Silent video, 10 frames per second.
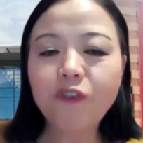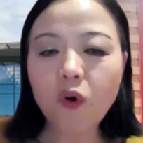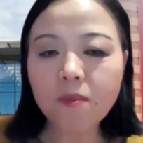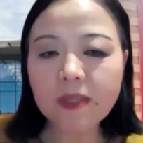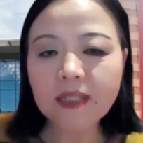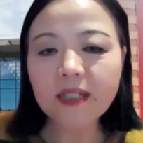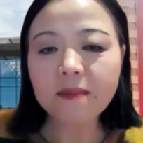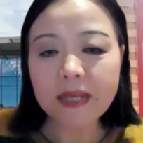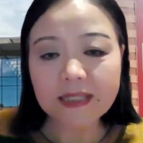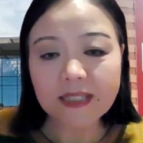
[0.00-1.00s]
former
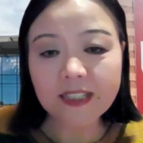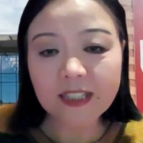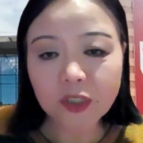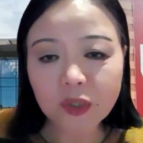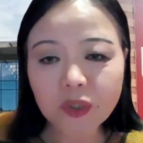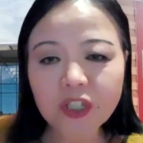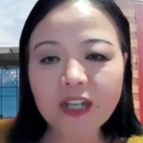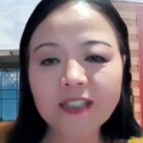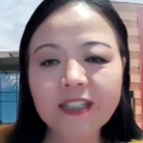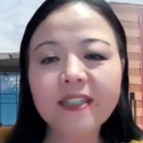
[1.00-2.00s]
ambassador to
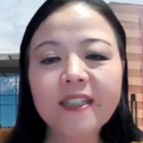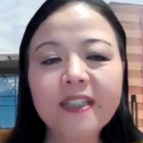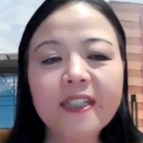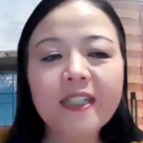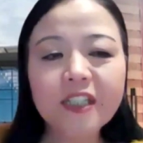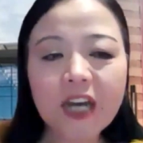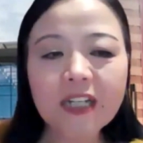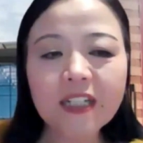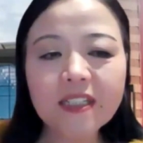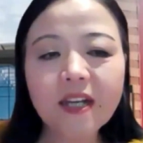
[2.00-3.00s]
China,
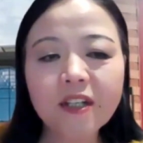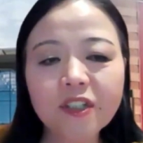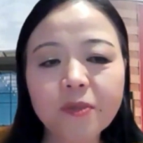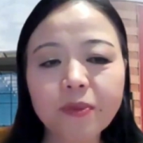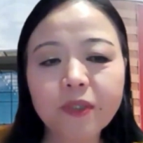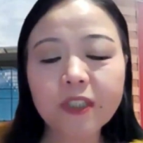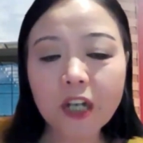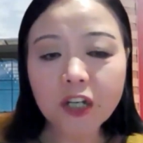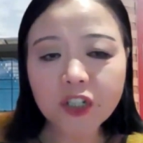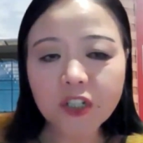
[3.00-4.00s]
Chinese
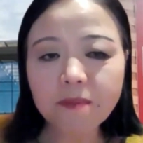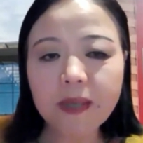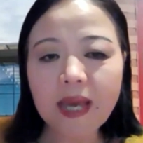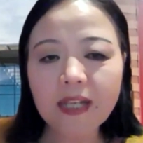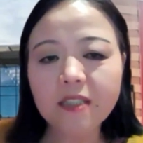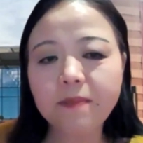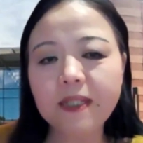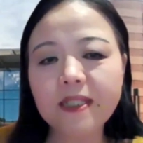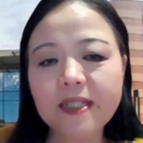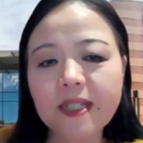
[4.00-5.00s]
entrepreneurship
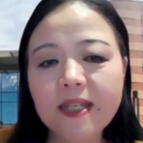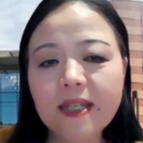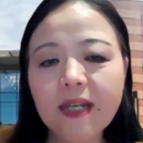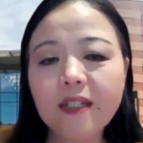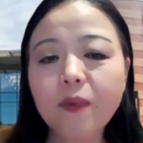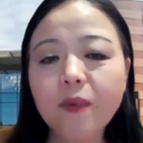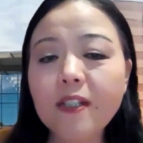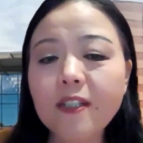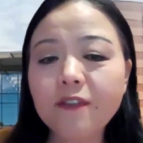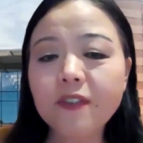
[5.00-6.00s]
expert, and
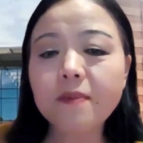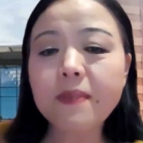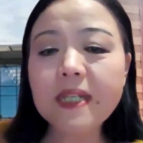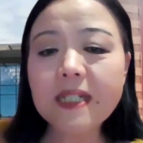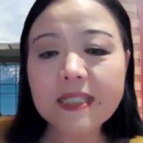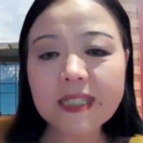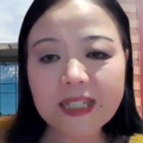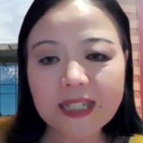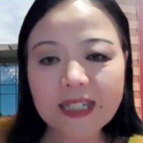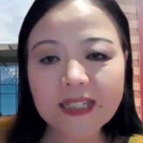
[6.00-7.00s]
one of the biggest
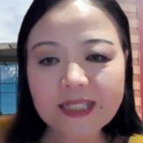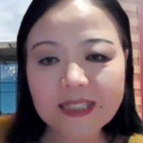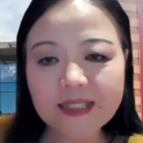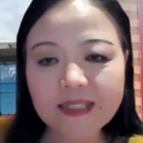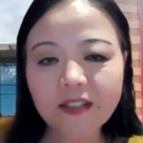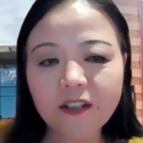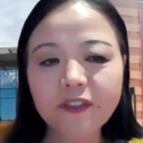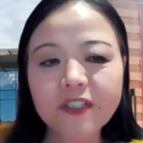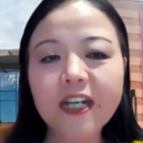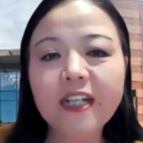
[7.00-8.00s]
collectors
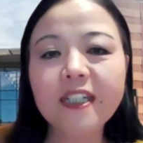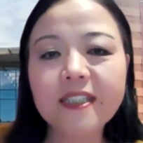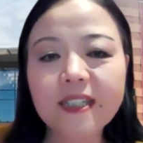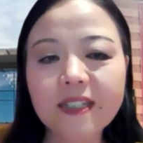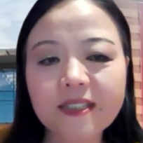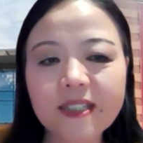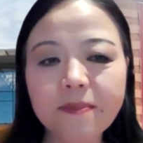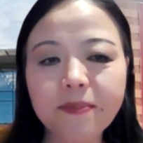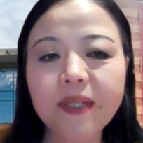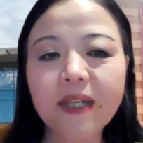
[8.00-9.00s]
of Chinese
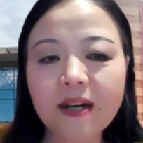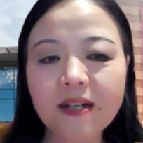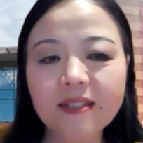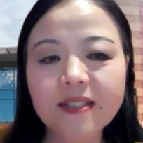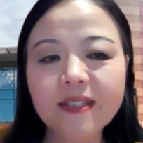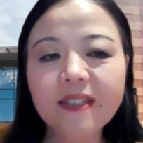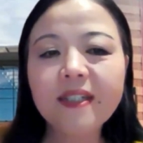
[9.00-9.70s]
contemporary art,